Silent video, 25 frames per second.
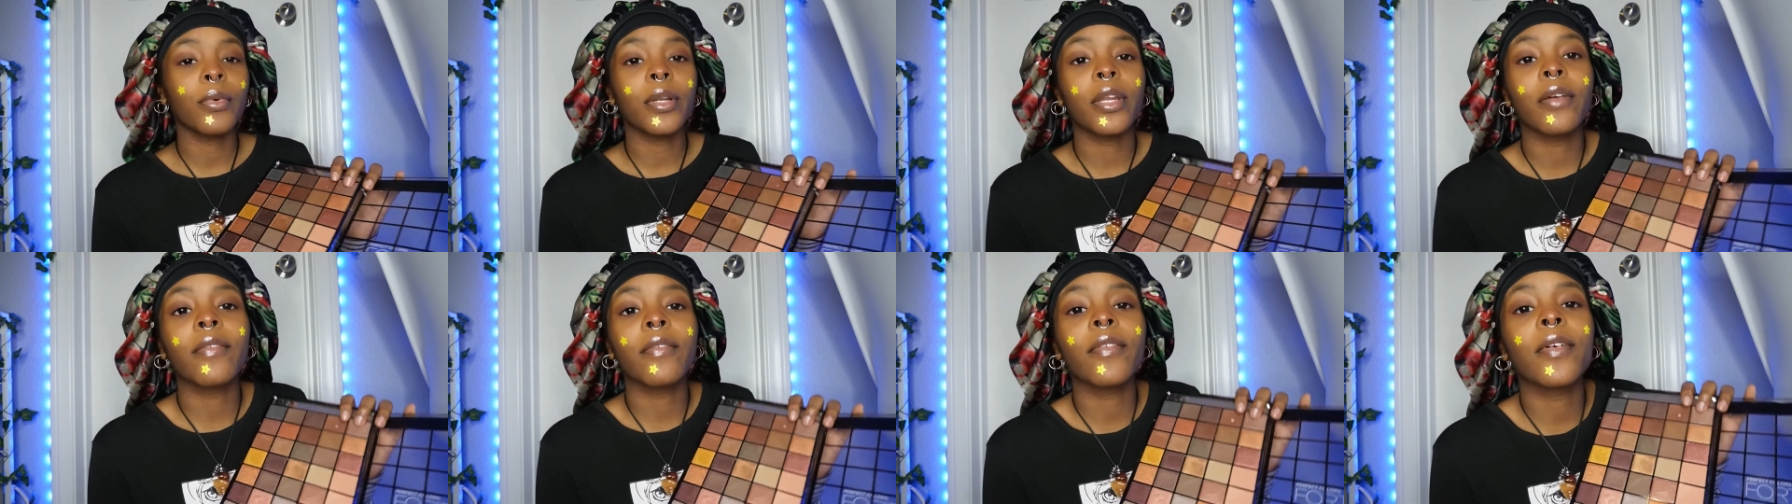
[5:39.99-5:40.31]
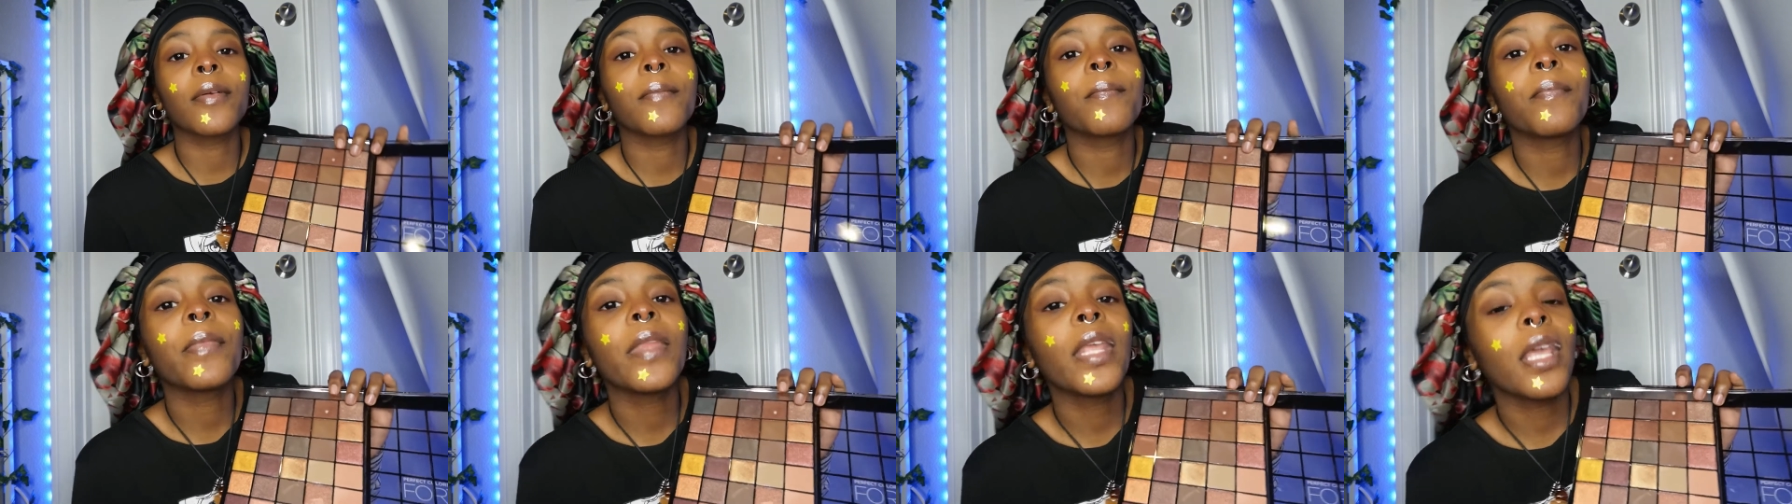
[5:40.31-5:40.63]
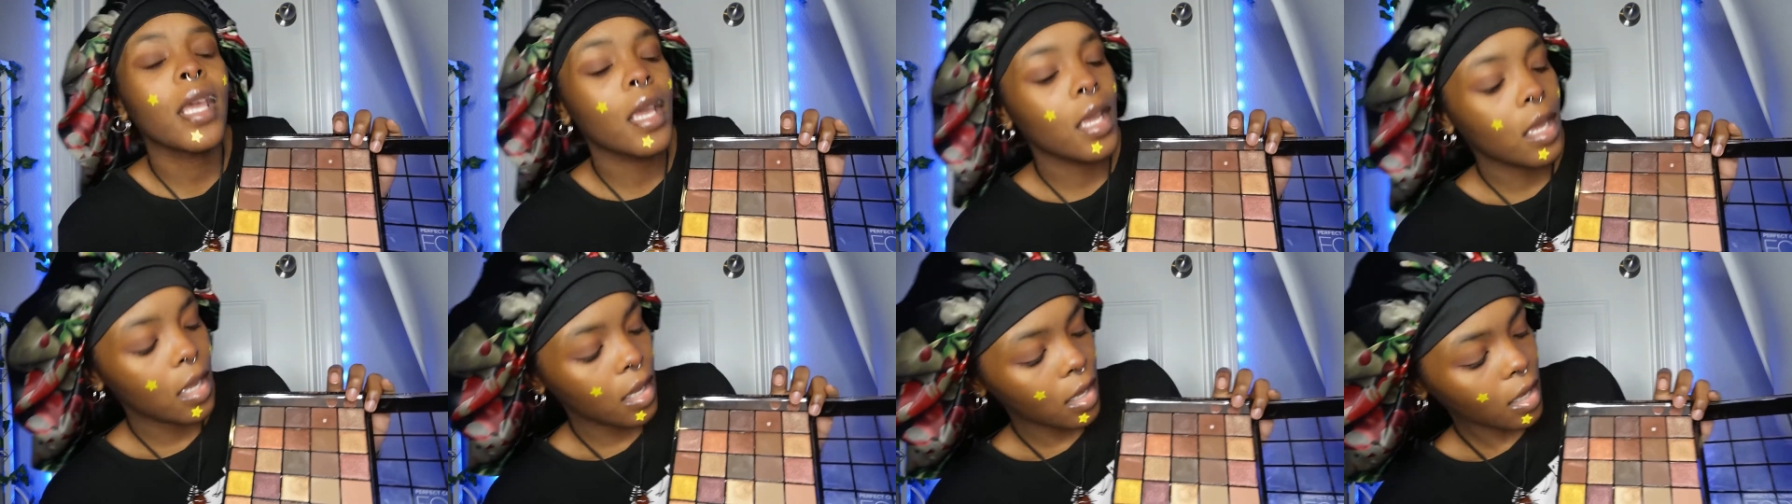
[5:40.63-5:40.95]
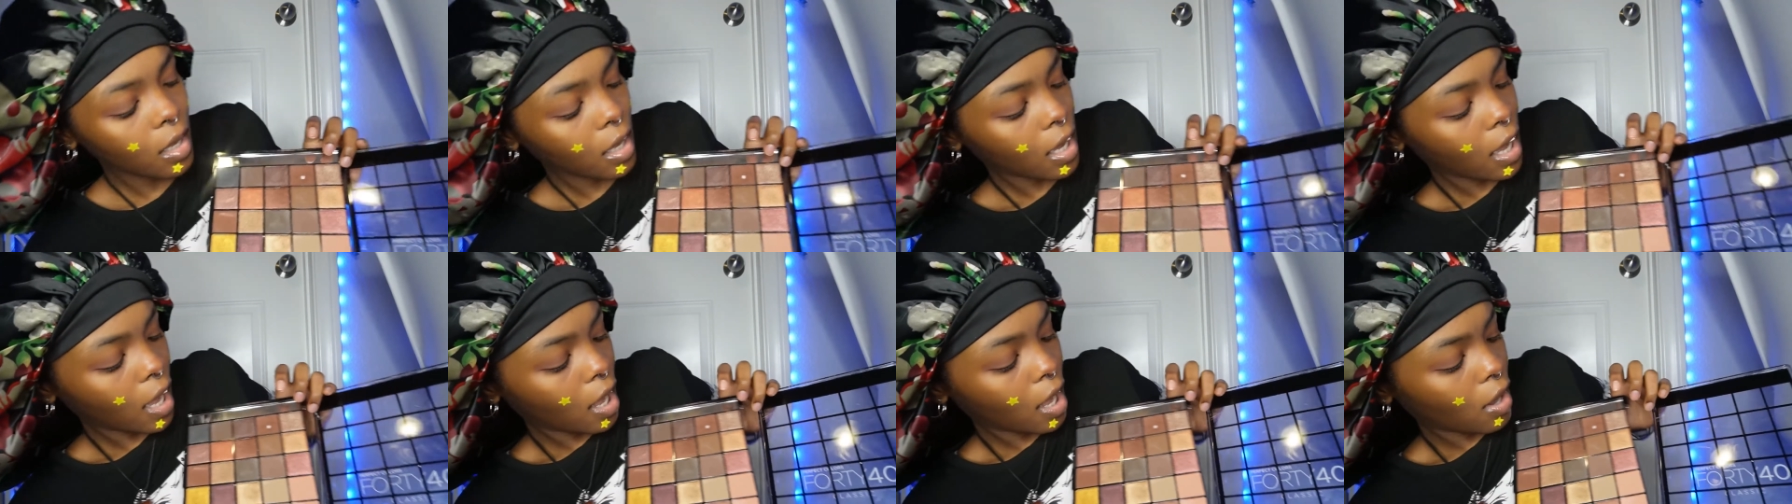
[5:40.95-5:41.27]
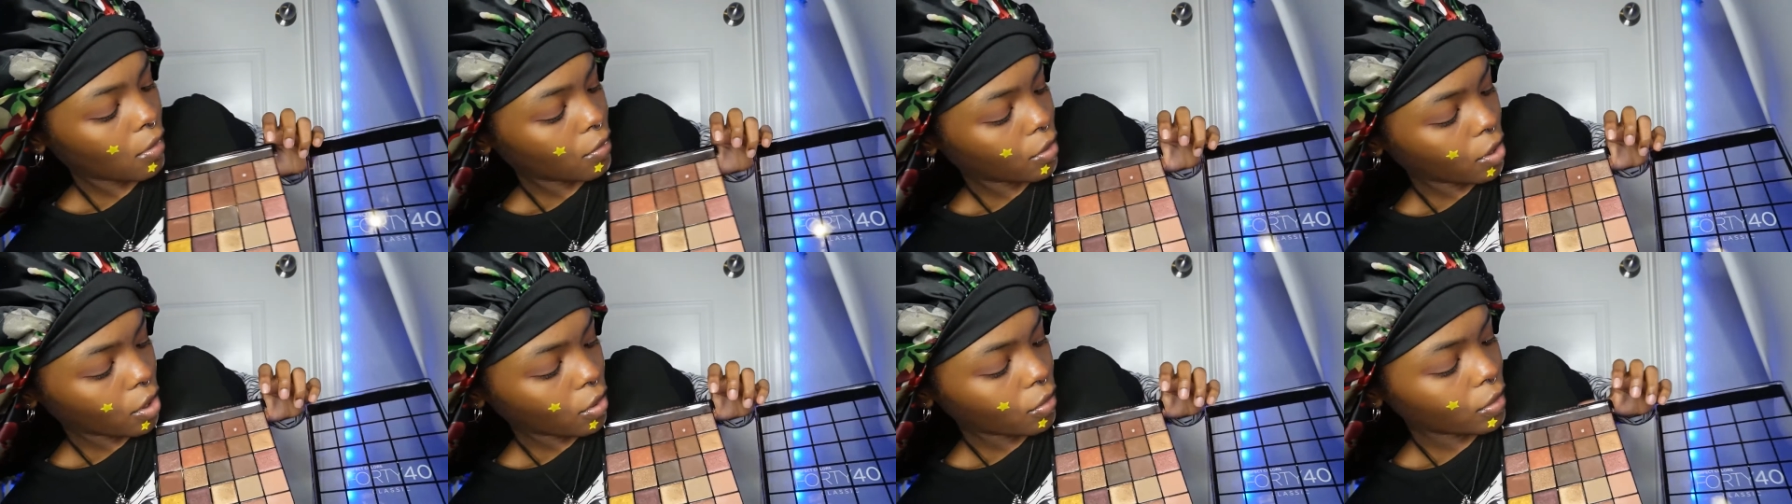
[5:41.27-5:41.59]
Whatever.
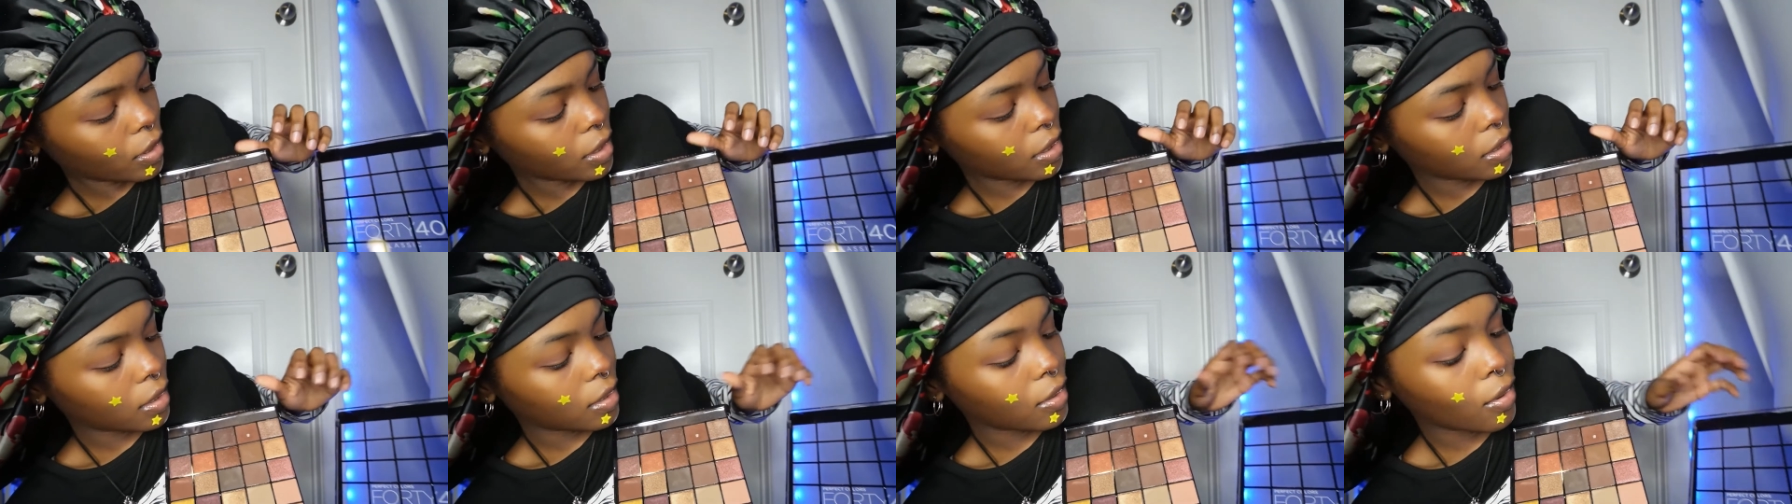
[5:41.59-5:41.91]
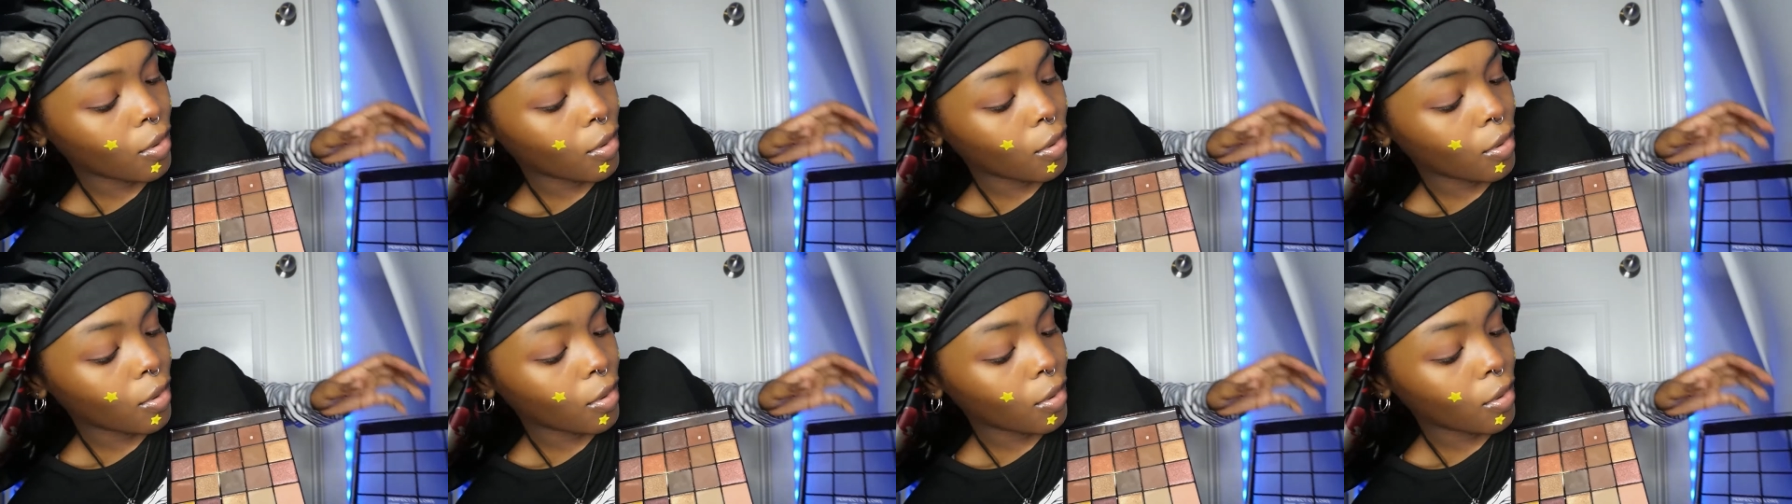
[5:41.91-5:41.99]
I'll go in.